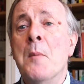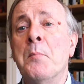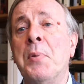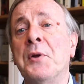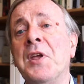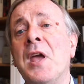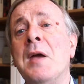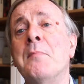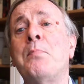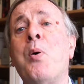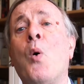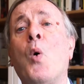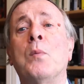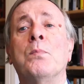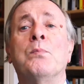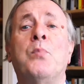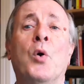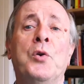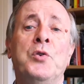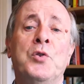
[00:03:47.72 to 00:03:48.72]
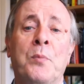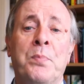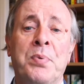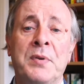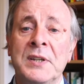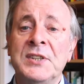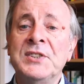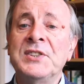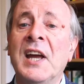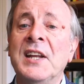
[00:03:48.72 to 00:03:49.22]
But the important point to
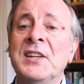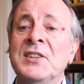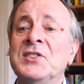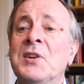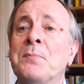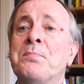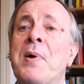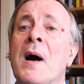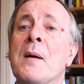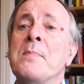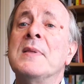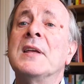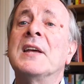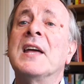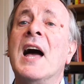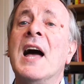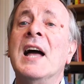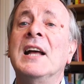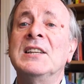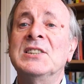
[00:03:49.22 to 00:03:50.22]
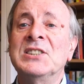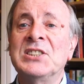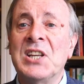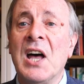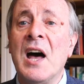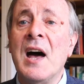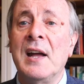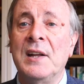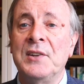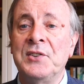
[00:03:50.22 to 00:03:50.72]
appreciate is a public
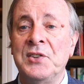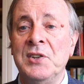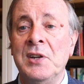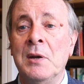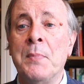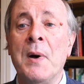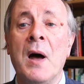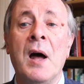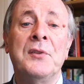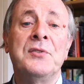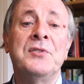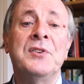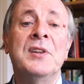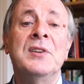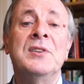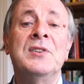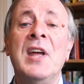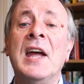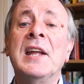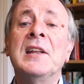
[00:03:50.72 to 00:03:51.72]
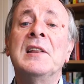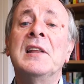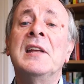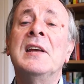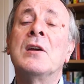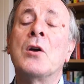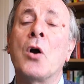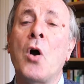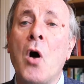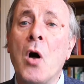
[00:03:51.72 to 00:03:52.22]
anxiety about the
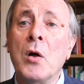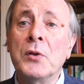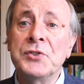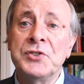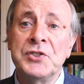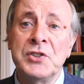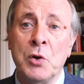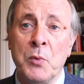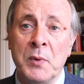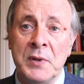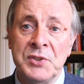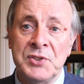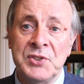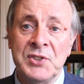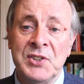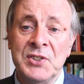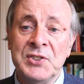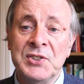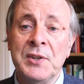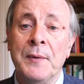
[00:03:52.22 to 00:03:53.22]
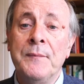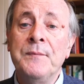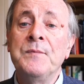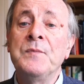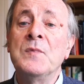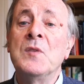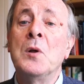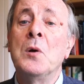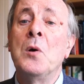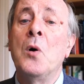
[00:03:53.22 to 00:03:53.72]
deadly consequences
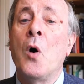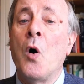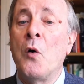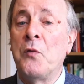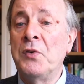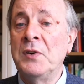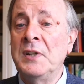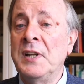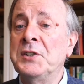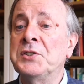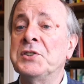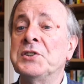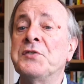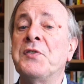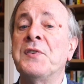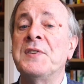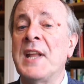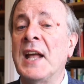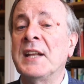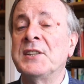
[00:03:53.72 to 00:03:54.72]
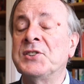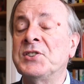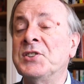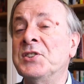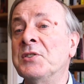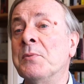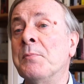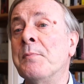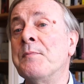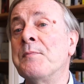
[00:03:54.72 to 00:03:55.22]
of religious
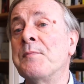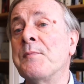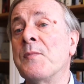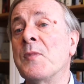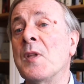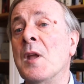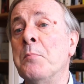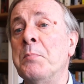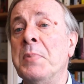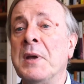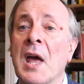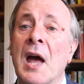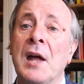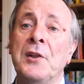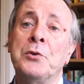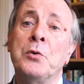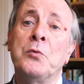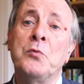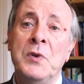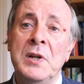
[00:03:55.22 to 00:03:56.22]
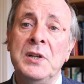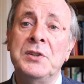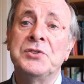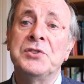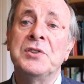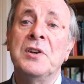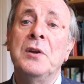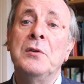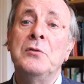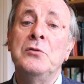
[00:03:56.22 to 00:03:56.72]
fanaticism began to
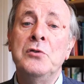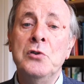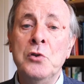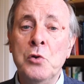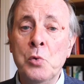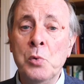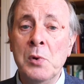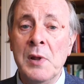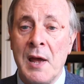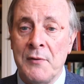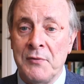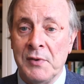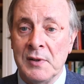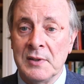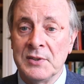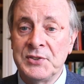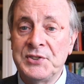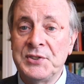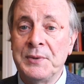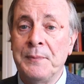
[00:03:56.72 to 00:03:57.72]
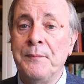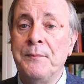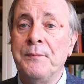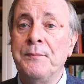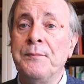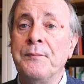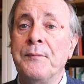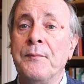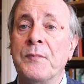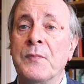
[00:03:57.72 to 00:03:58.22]
reach new levels.
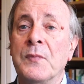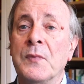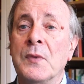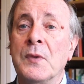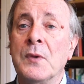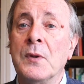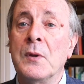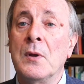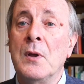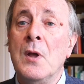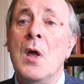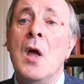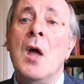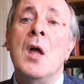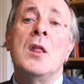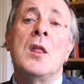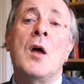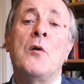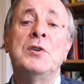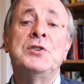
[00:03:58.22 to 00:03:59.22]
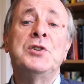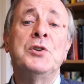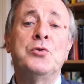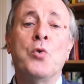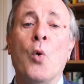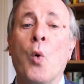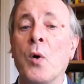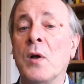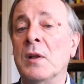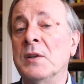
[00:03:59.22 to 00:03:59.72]
Now, Richard
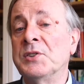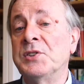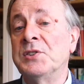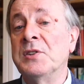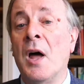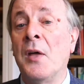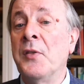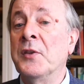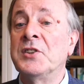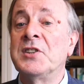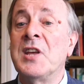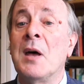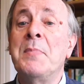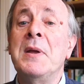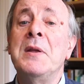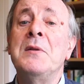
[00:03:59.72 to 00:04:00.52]
Dawkins and others have